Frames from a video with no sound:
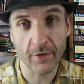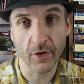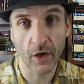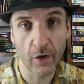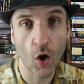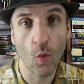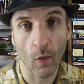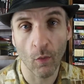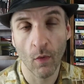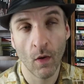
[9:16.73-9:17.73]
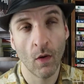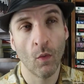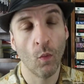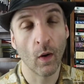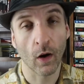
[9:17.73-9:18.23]
He's going to know where
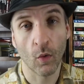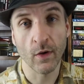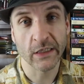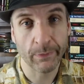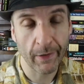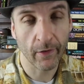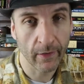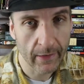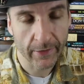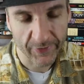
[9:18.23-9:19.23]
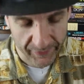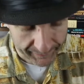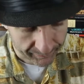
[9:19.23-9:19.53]
where coin spinner is.